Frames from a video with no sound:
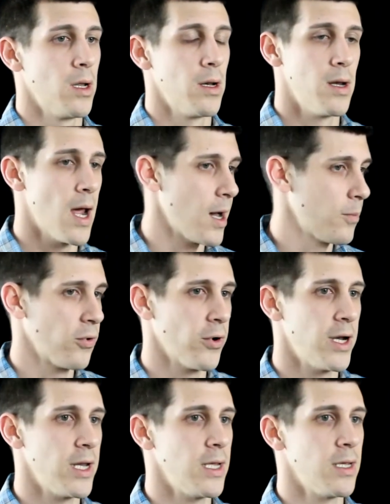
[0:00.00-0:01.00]
not
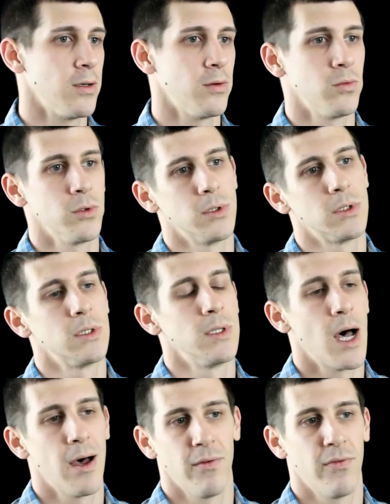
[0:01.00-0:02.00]
pretty, it was
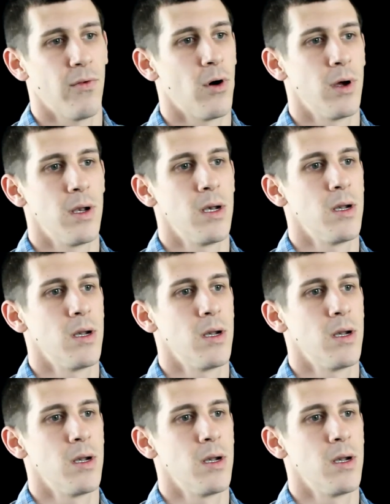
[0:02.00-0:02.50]
not fun.